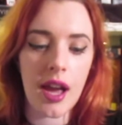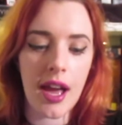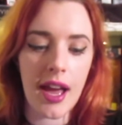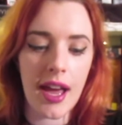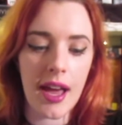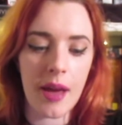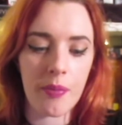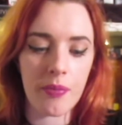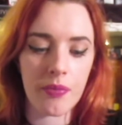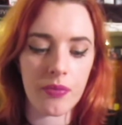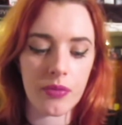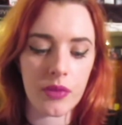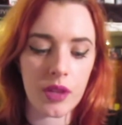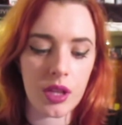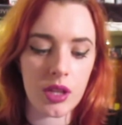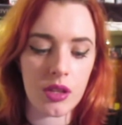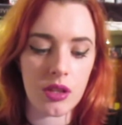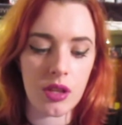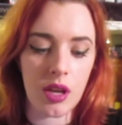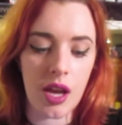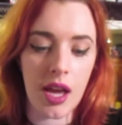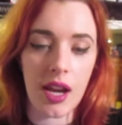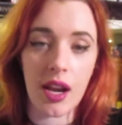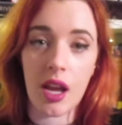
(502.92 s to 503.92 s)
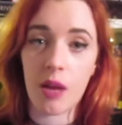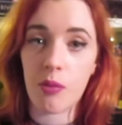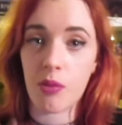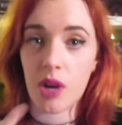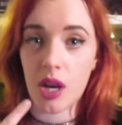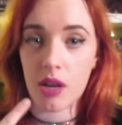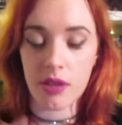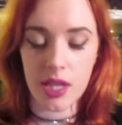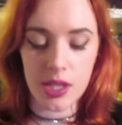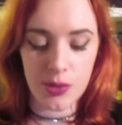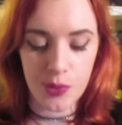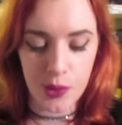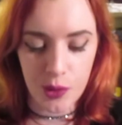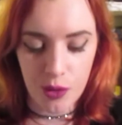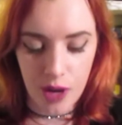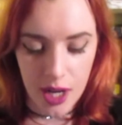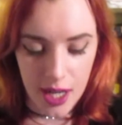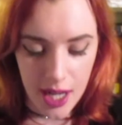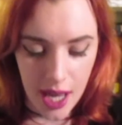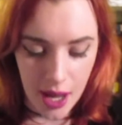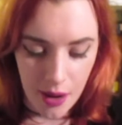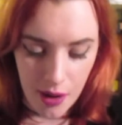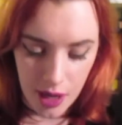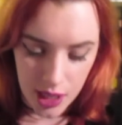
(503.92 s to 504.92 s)
Um, and I'm wearing this one
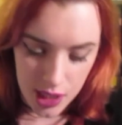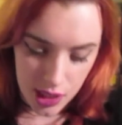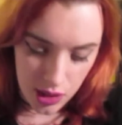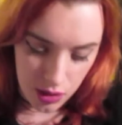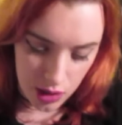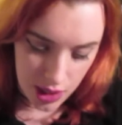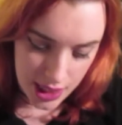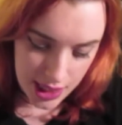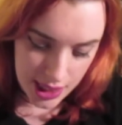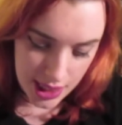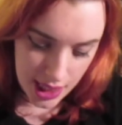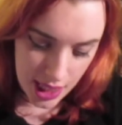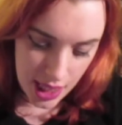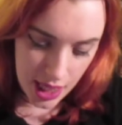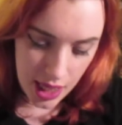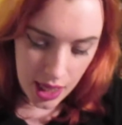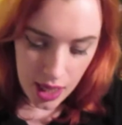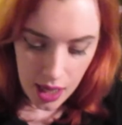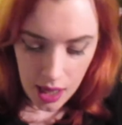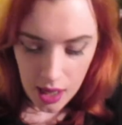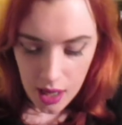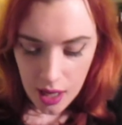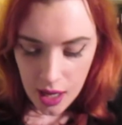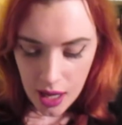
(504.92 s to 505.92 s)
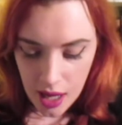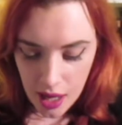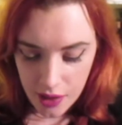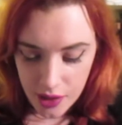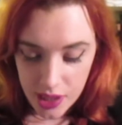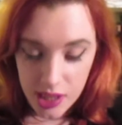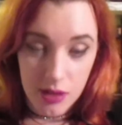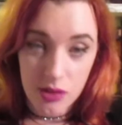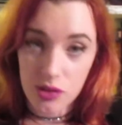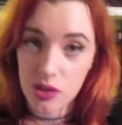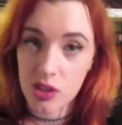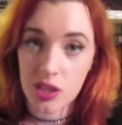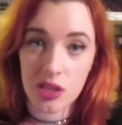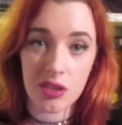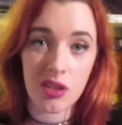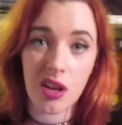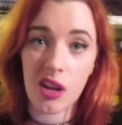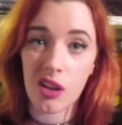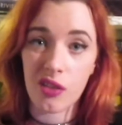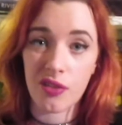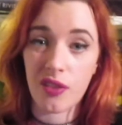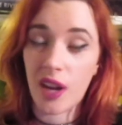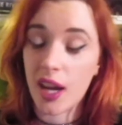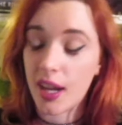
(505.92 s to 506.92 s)
right now, as you can see. And this is just
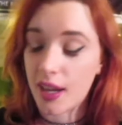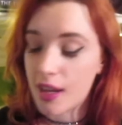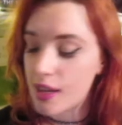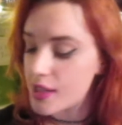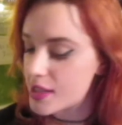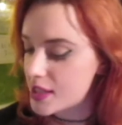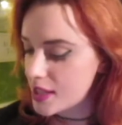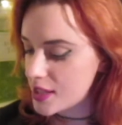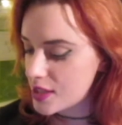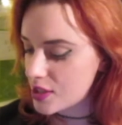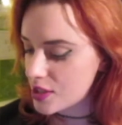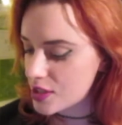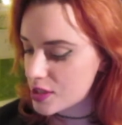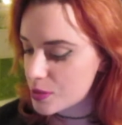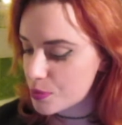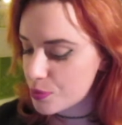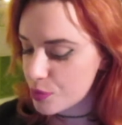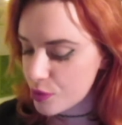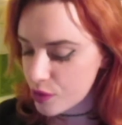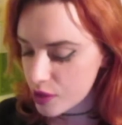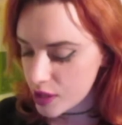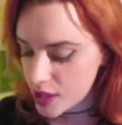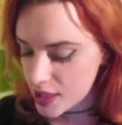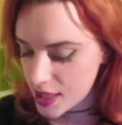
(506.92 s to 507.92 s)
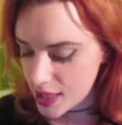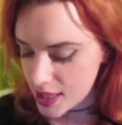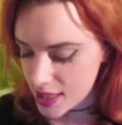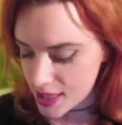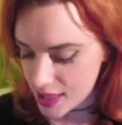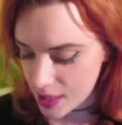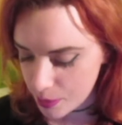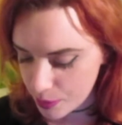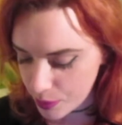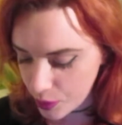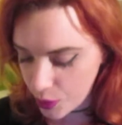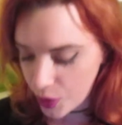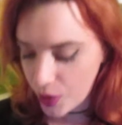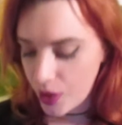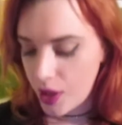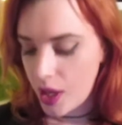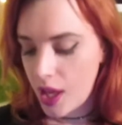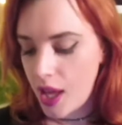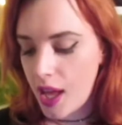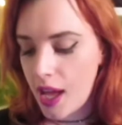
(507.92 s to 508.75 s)
called Violet. It's just pretty simple.